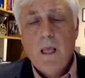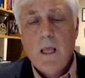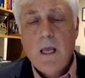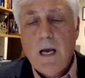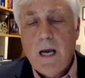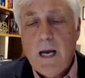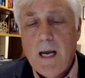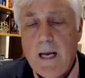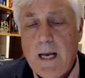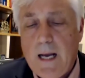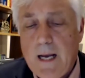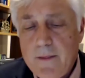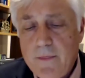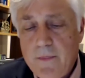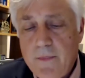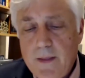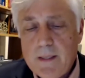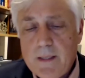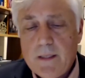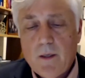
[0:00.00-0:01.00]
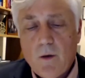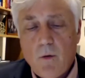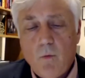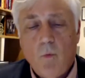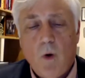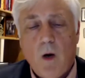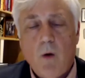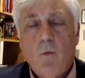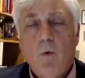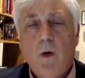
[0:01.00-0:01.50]
I think
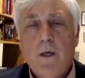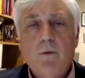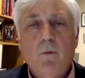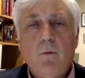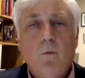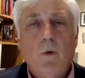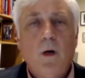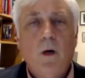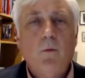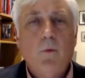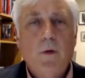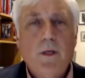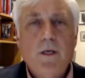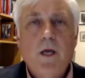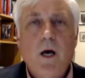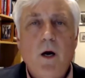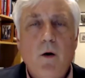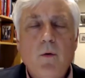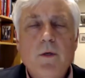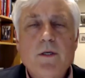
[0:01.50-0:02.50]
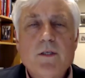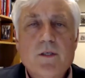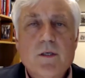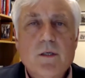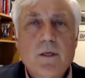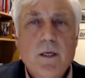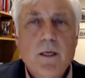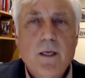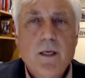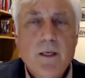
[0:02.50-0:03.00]
what we know
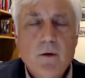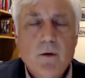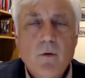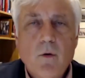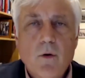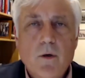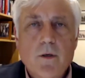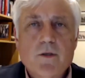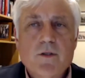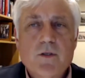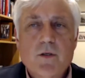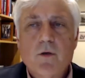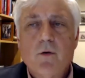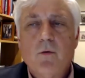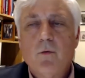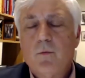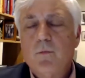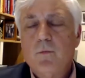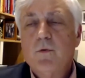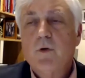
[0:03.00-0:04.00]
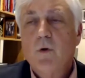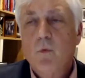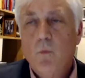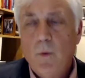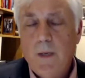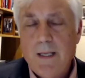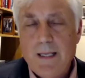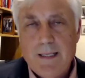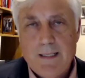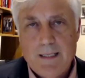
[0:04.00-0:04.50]
is in order to
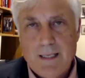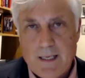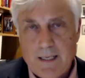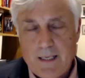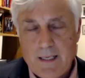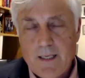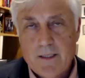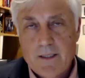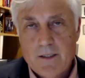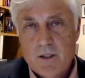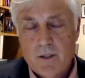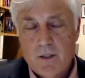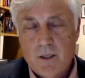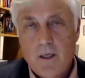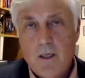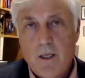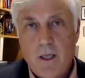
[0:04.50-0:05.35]
win against